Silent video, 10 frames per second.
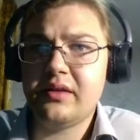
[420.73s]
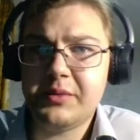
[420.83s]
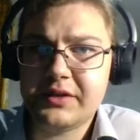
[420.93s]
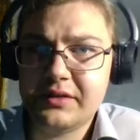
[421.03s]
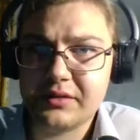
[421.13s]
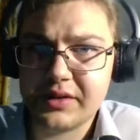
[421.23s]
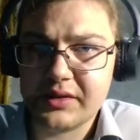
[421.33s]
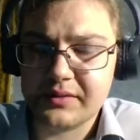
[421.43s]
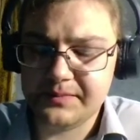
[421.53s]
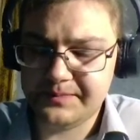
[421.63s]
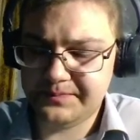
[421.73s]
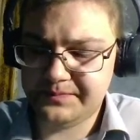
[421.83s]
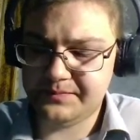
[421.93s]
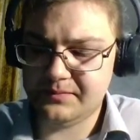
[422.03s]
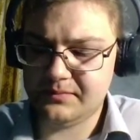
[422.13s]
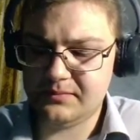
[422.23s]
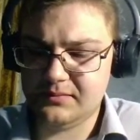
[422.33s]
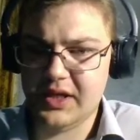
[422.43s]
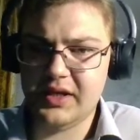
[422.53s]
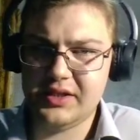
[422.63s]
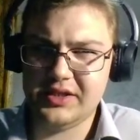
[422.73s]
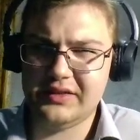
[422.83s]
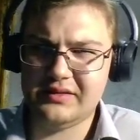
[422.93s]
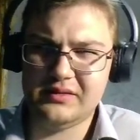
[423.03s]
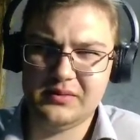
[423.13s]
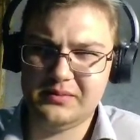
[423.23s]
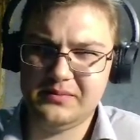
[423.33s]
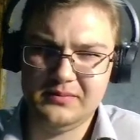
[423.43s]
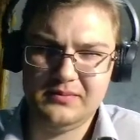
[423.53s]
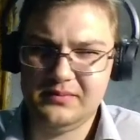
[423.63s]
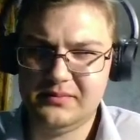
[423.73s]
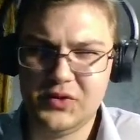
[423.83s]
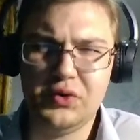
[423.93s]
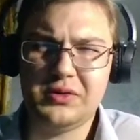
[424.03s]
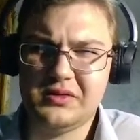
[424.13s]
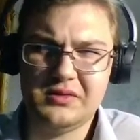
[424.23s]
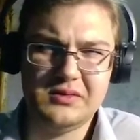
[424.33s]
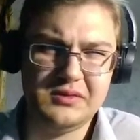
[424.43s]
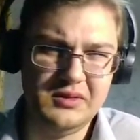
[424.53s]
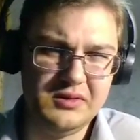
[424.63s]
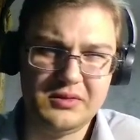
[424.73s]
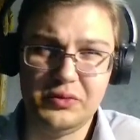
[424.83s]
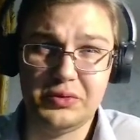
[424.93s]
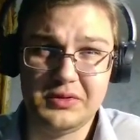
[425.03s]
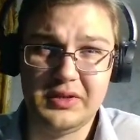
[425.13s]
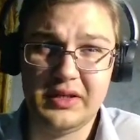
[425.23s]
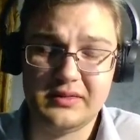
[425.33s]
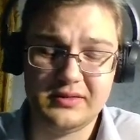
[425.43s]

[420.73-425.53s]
bacteria. They are just not good at